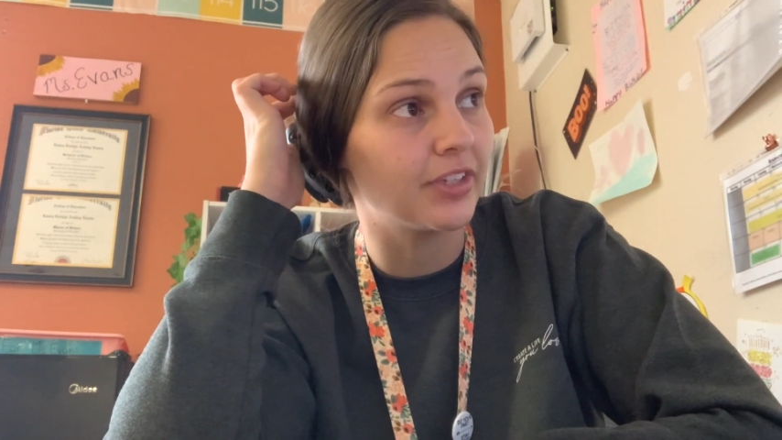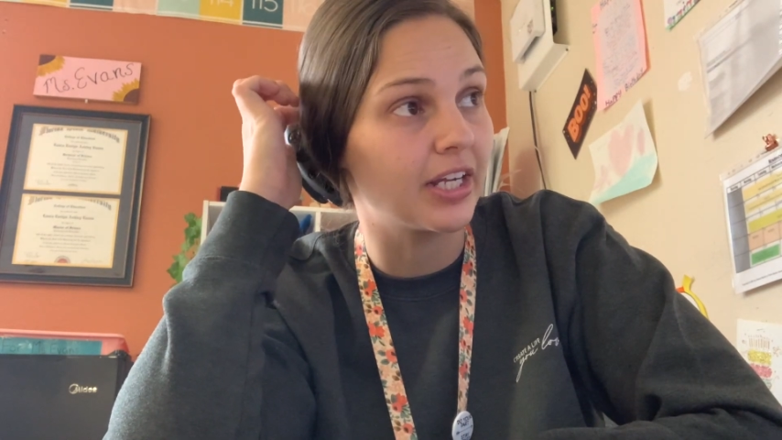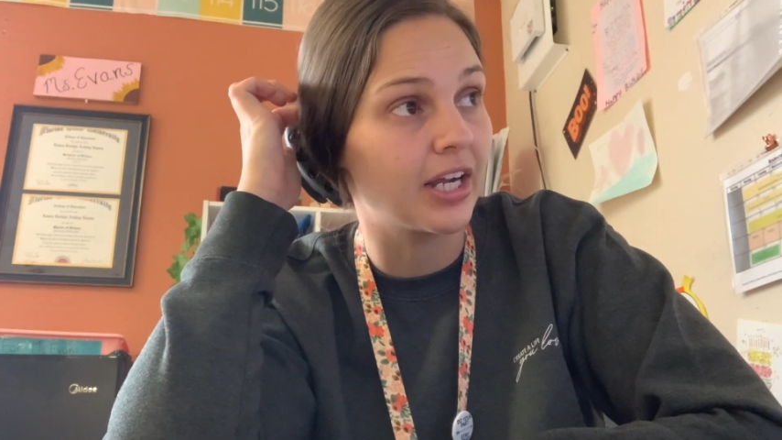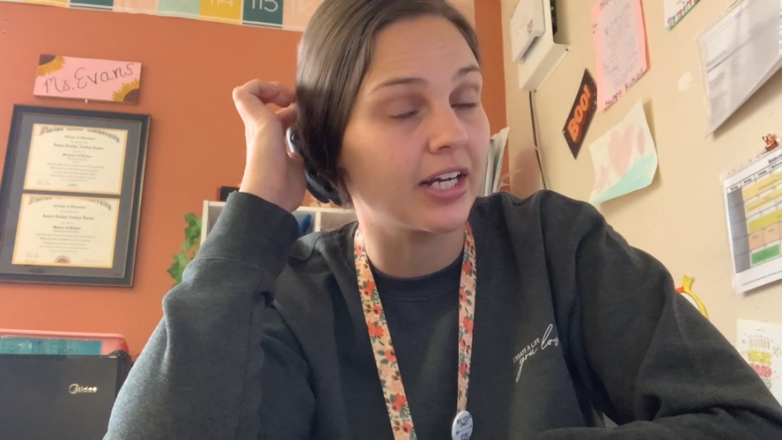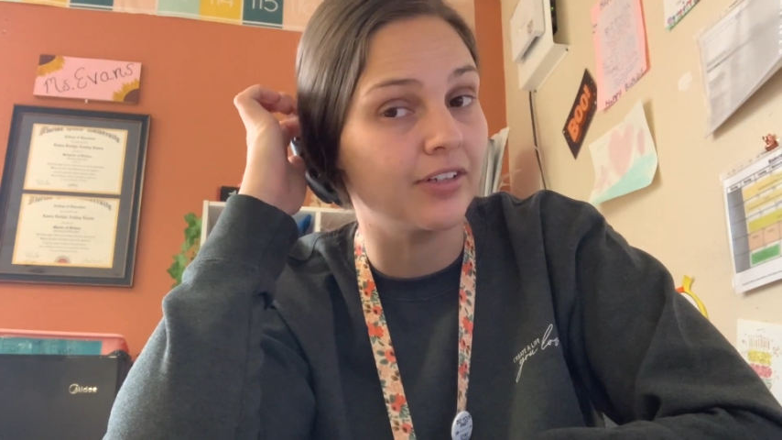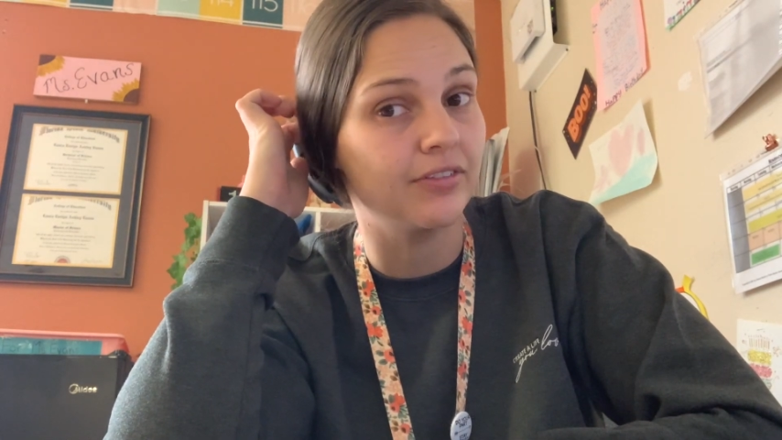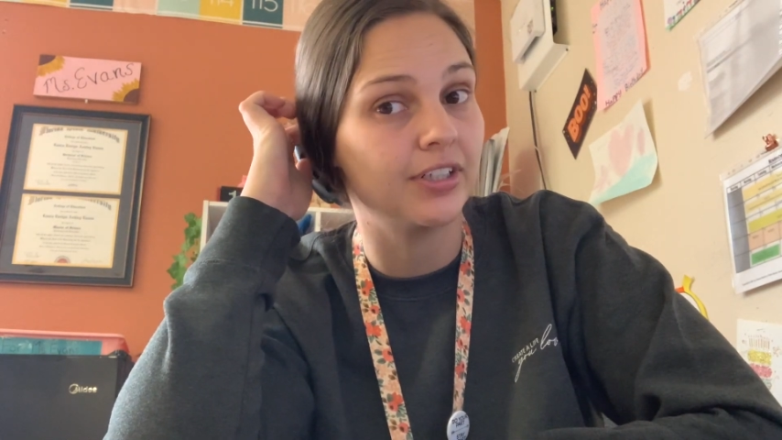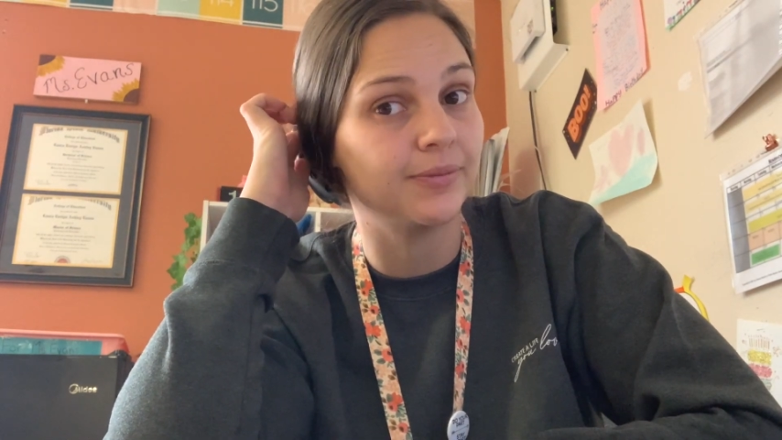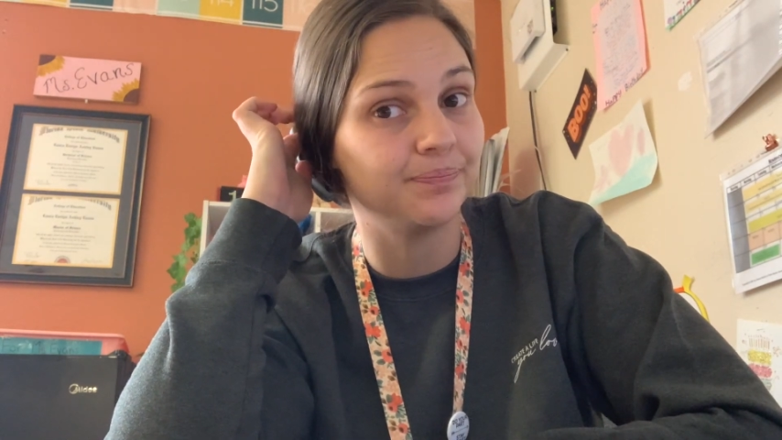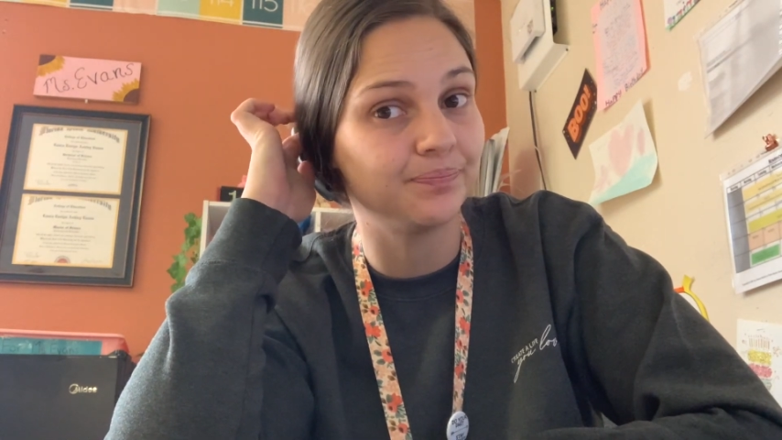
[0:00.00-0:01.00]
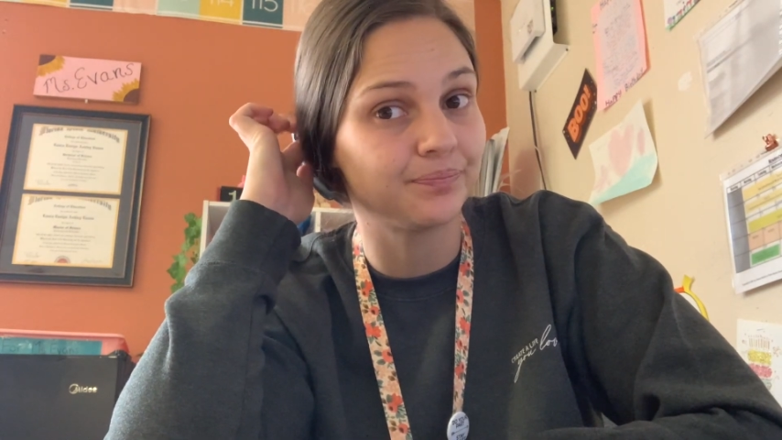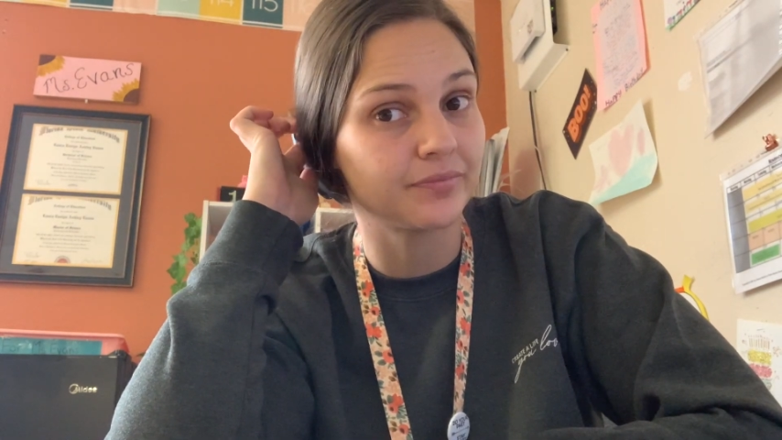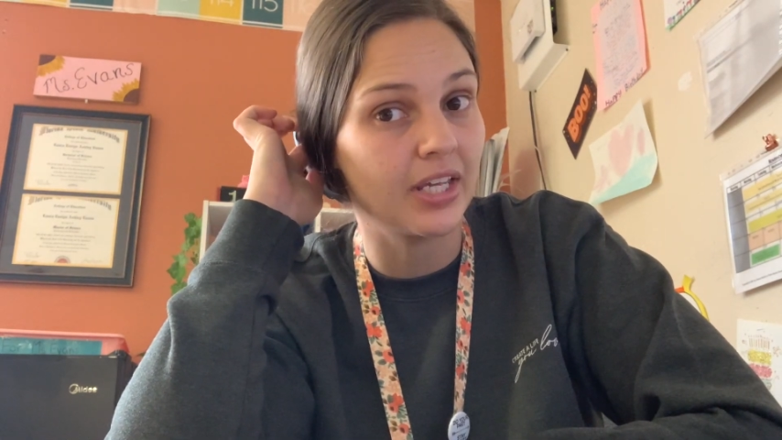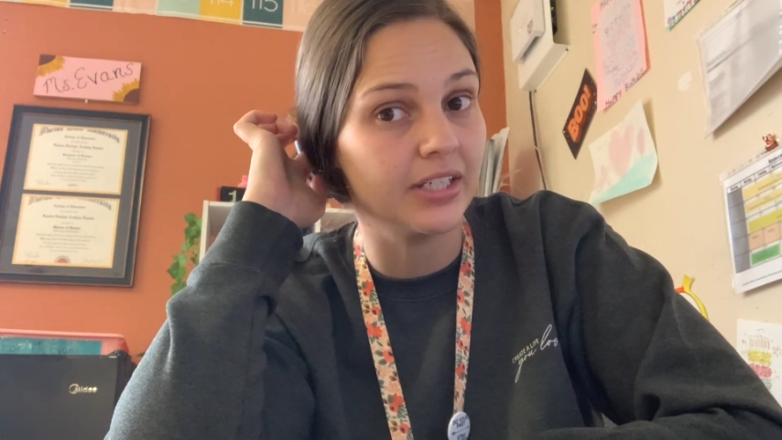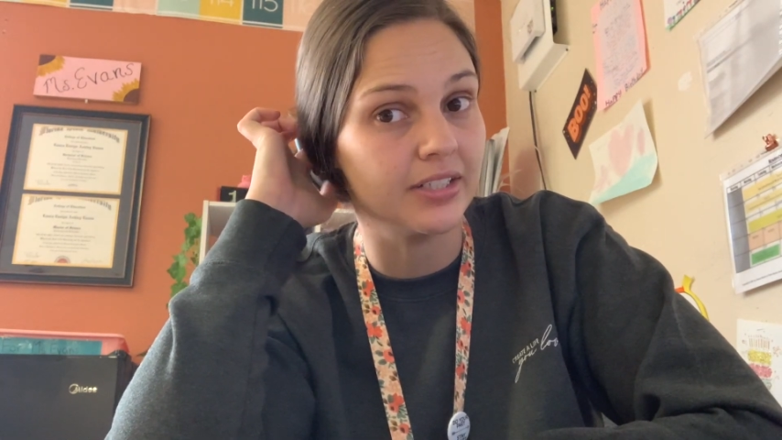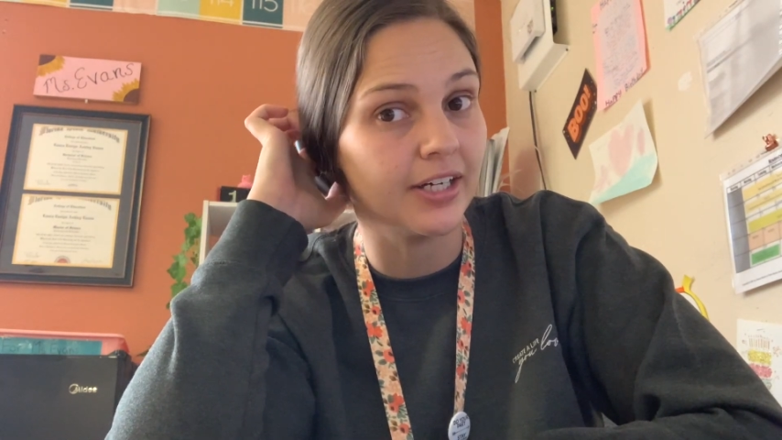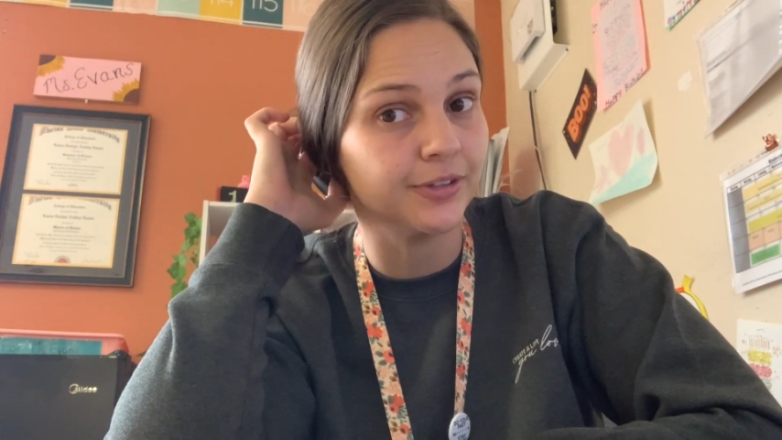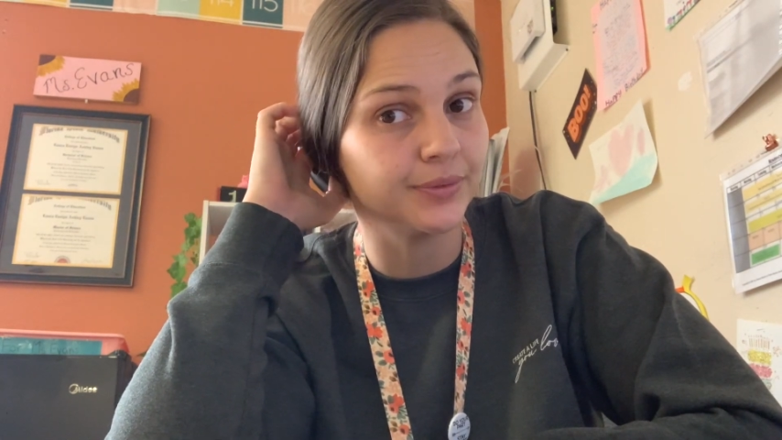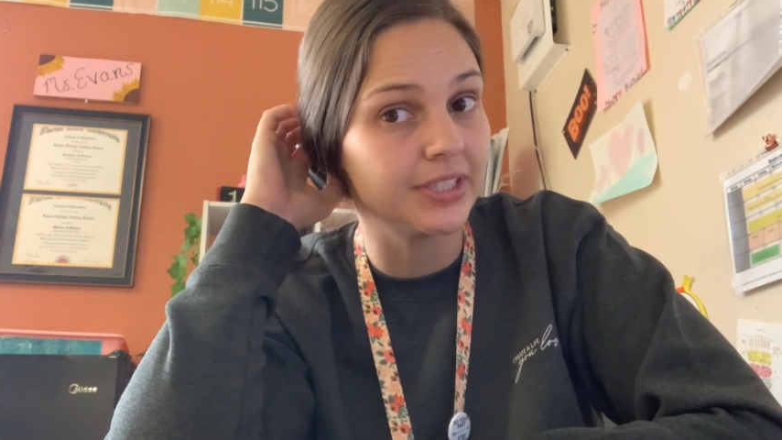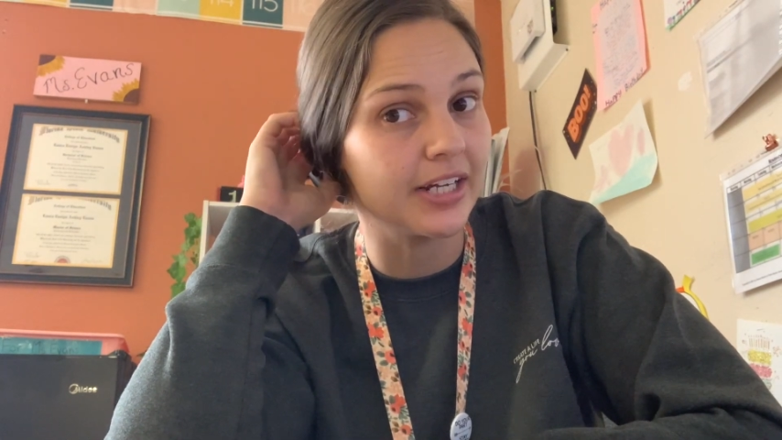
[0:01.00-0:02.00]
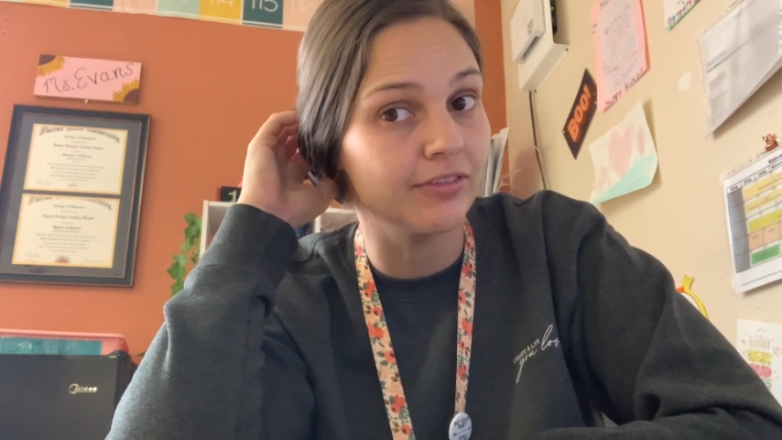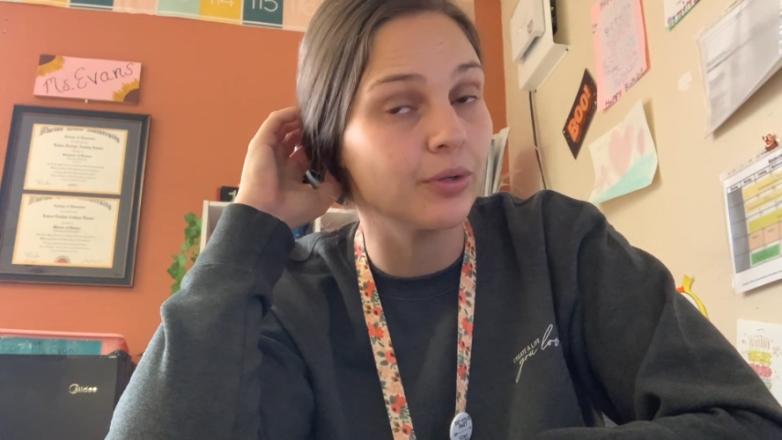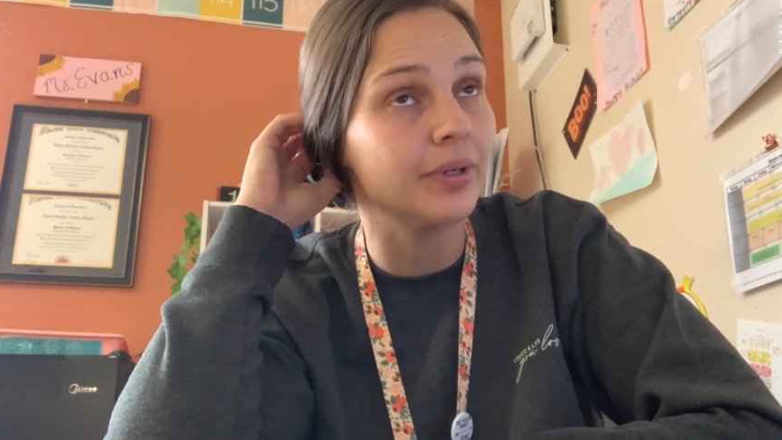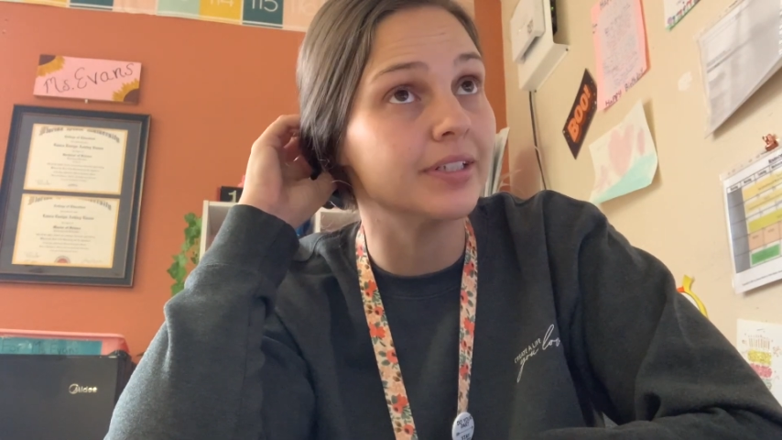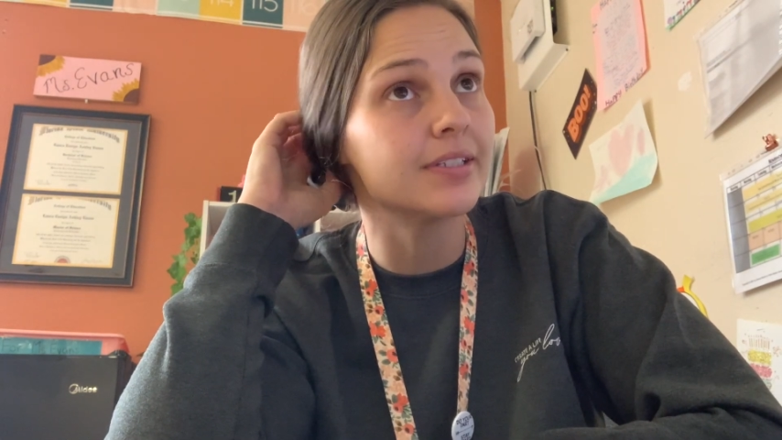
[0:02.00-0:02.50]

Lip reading: and kind of hand out to everyone.